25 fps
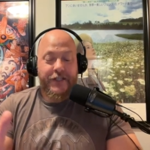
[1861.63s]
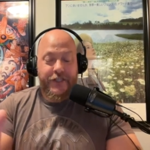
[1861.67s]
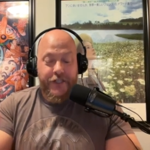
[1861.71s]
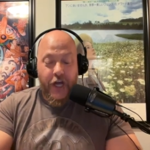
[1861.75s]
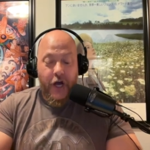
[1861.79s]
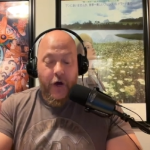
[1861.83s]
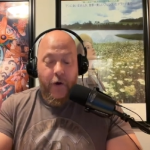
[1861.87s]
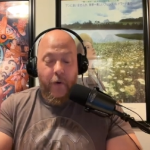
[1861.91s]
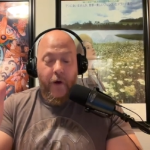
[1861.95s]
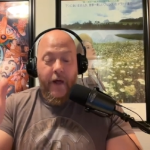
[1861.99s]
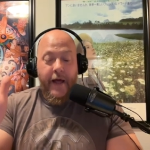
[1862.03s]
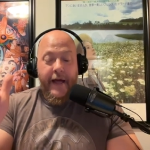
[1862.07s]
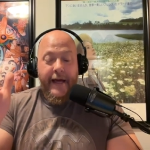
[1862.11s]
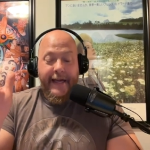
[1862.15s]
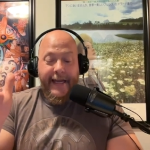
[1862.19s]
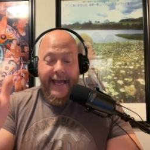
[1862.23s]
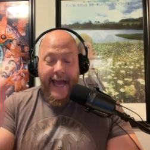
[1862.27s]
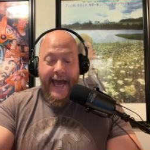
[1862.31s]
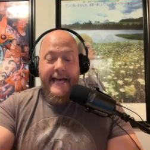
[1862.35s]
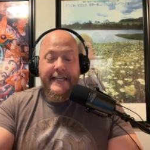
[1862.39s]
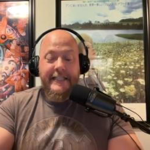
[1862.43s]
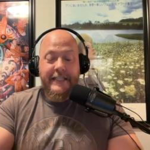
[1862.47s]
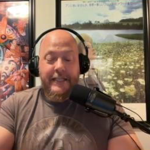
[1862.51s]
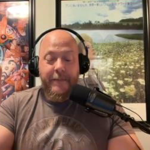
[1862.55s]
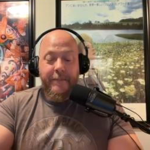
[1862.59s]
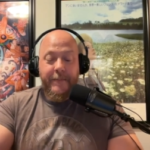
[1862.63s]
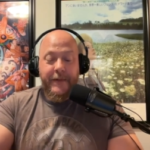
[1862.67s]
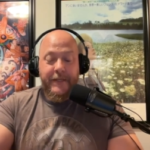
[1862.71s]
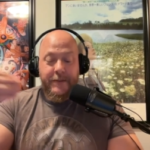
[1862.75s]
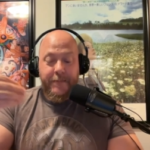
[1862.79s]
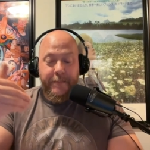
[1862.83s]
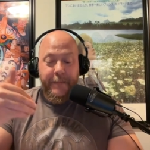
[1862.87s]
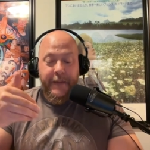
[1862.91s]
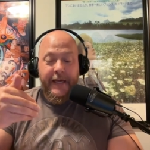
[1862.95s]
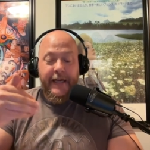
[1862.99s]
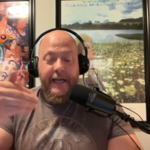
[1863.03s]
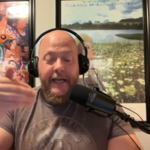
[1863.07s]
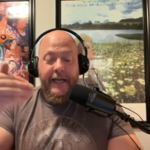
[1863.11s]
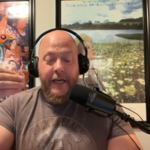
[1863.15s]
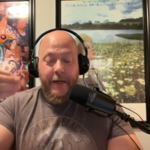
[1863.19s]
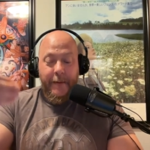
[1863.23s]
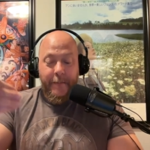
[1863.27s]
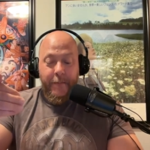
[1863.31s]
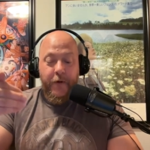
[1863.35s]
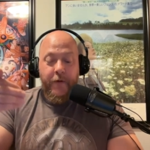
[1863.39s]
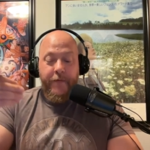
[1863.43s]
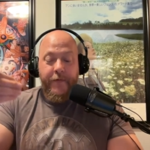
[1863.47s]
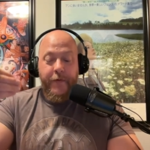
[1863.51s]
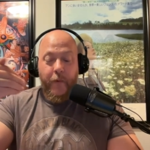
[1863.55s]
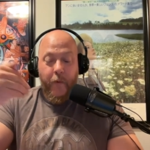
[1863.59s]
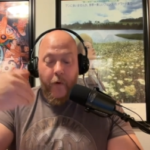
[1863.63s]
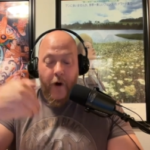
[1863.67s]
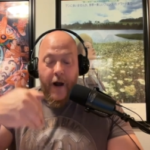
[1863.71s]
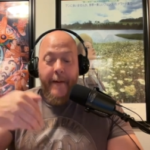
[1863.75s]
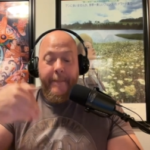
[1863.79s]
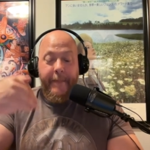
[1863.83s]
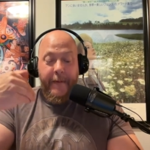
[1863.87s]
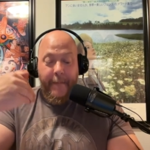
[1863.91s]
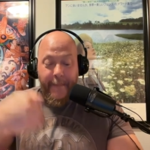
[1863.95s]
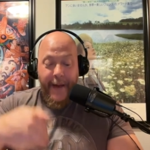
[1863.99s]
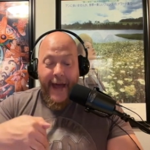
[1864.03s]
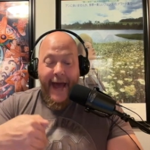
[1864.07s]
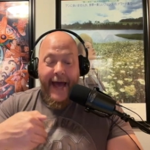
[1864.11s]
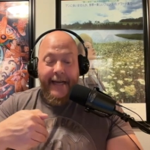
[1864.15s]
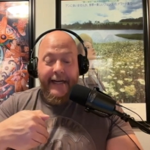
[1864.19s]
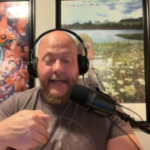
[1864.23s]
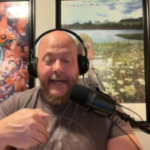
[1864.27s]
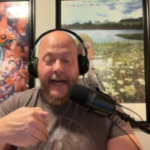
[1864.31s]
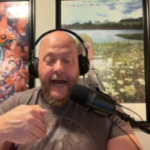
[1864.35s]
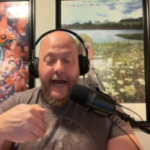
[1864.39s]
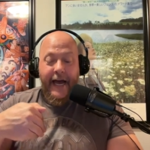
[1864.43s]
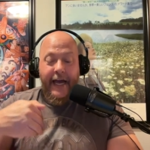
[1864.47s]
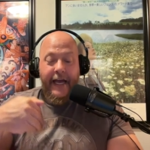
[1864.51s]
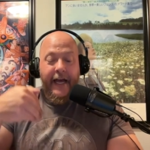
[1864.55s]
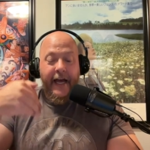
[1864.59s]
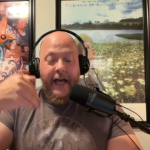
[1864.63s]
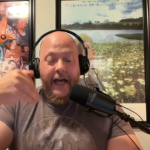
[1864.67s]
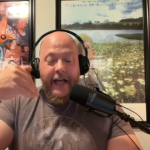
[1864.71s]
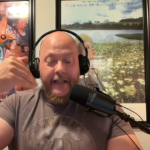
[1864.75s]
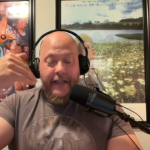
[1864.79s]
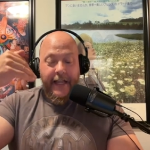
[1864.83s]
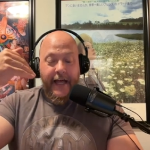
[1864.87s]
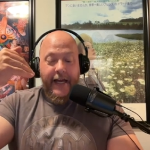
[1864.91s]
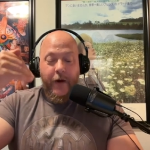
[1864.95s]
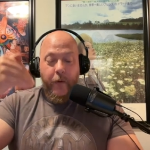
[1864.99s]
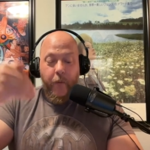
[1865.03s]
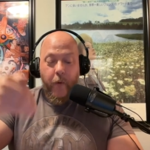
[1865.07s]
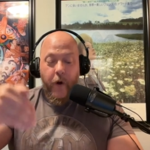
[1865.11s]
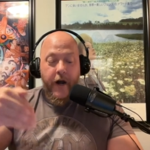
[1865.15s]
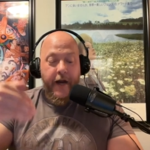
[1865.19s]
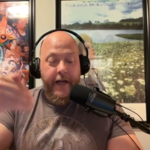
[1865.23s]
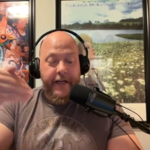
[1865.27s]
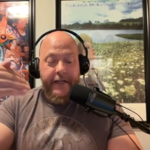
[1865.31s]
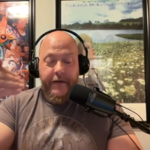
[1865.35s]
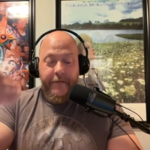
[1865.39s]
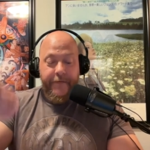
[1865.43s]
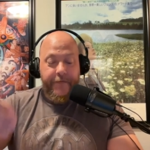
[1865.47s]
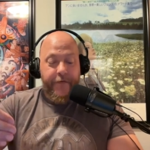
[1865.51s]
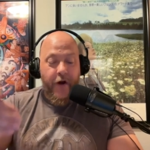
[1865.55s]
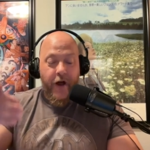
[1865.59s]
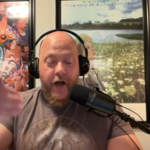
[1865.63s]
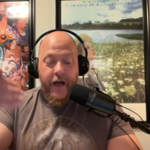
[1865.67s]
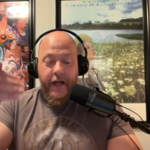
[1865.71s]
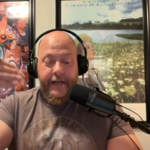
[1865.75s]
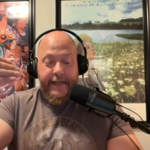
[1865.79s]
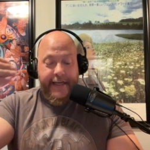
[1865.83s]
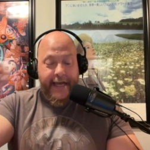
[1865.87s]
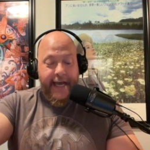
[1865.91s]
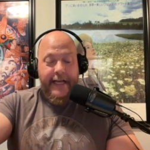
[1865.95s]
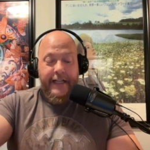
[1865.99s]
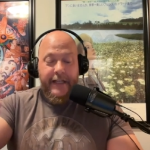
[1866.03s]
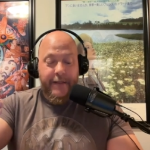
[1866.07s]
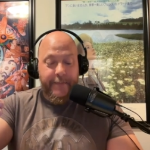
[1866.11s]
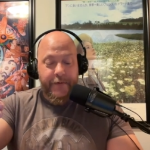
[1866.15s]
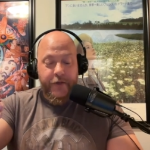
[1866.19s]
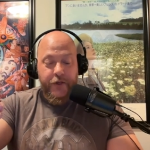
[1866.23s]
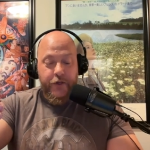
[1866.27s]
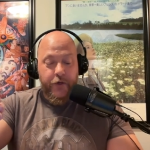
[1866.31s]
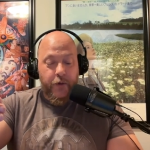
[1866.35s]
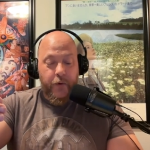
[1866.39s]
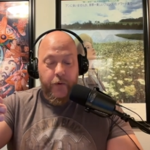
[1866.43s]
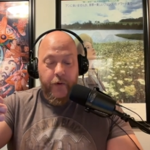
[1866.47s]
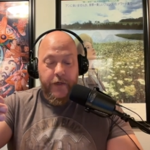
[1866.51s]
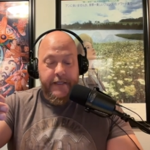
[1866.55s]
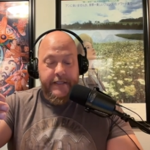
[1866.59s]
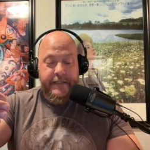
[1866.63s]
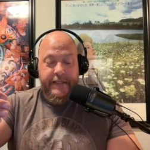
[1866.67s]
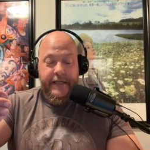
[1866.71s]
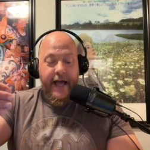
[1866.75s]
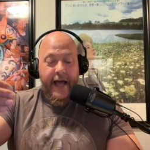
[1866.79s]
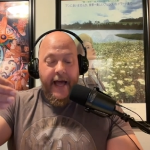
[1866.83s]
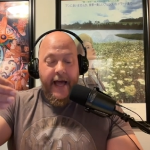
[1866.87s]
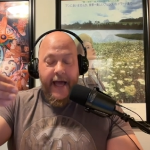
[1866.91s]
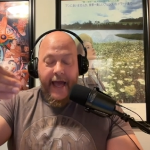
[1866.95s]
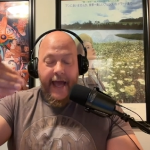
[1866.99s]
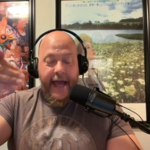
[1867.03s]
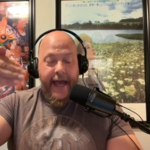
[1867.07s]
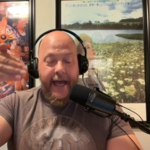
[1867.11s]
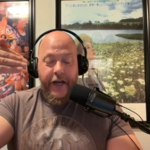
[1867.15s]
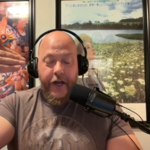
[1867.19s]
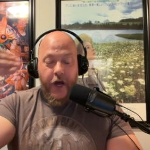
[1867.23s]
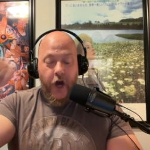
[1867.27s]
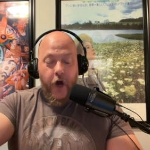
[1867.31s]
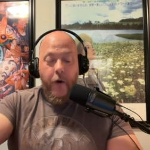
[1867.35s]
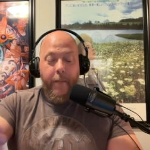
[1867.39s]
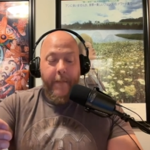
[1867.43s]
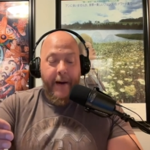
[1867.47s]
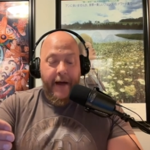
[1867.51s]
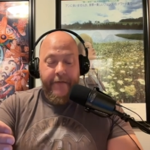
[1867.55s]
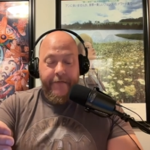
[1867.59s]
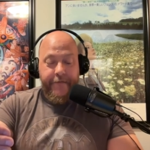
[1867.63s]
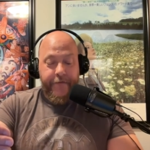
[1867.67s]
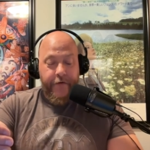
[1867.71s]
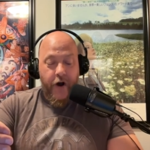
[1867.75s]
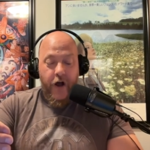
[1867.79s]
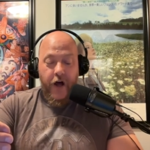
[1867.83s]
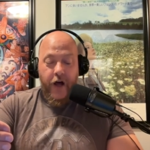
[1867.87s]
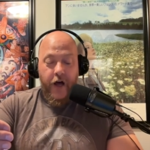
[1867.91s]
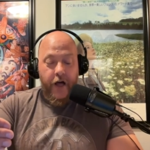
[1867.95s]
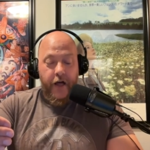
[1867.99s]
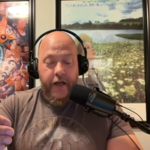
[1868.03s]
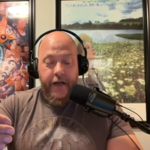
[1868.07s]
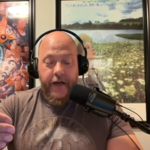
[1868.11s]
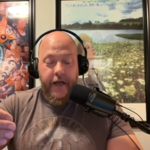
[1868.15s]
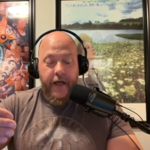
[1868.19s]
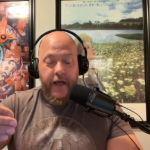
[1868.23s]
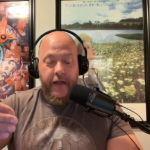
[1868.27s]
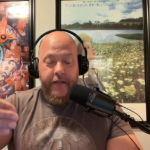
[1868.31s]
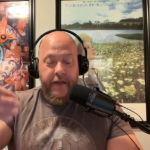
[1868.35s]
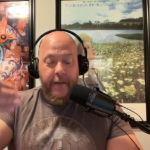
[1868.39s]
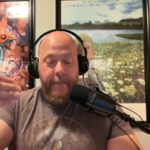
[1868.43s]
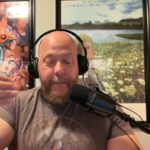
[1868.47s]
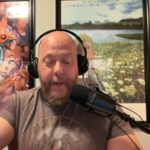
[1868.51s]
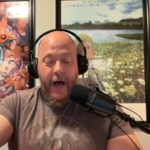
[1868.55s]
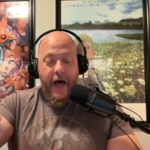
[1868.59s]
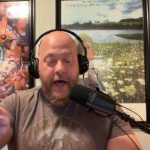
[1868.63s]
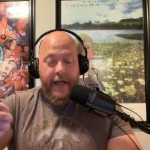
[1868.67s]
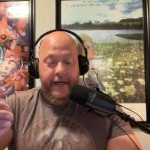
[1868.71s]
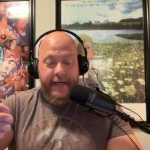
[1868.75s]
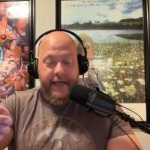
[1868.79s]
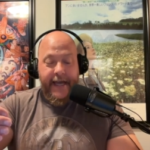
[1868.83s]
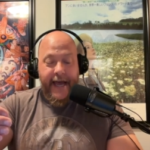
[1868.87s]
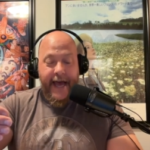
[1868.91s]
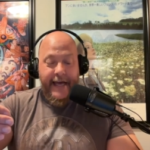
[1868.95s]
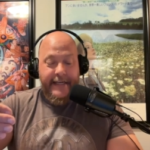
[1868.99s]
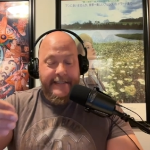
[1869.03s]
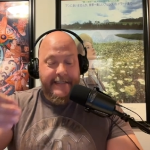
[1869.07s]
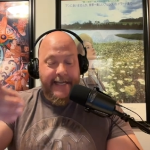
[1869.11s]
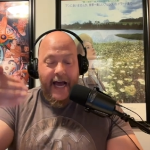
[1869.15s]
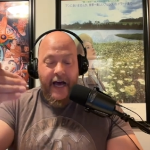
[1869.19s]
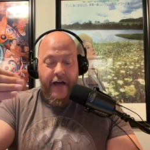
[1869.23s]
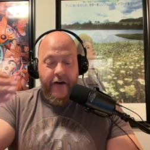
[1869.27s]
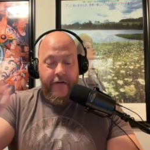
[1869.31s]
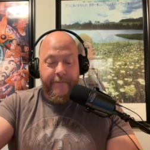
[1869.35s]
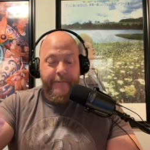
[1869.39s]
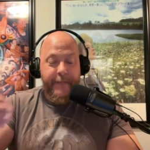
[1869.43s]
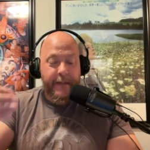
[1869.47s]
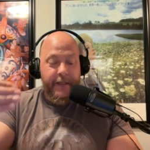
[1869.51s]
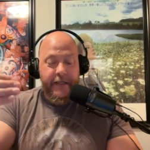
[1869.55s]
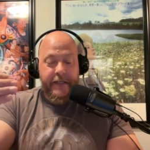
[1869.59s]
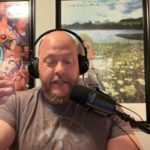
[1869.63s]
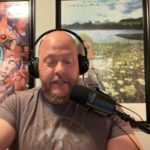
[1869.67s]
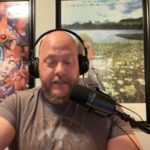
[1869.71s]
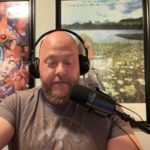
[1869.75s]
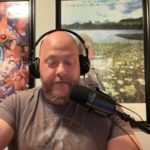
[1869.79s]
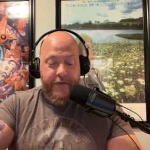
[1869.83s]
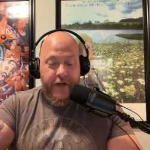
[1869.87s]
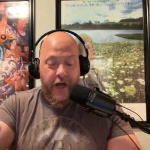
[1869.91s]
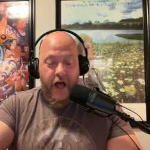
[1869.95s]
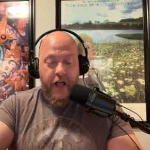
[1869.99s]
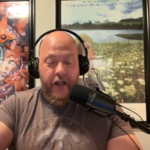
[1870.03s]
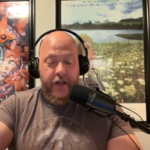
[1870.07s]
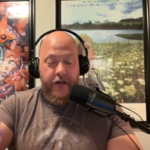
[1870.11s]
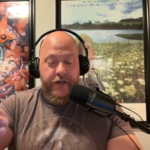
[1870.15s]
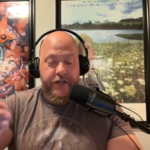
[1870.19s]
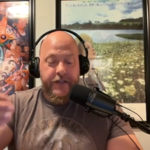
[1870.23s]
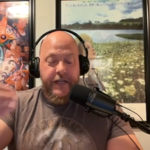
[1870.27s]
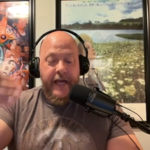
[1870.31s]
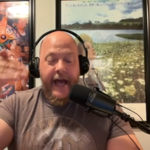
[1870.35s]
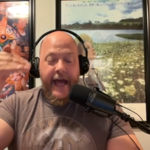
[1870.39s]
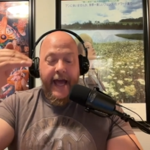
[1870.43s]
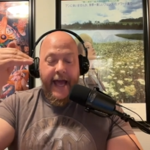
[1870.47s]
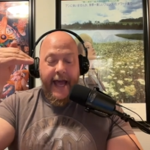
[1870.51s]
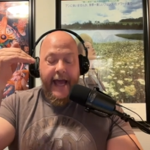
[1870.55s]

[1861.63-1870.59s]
So cast him as me in a movie where I'm the bad guy, like where I defraud Caleb Newquist and Oh My Fraud, the podcast, out of millions of dollars.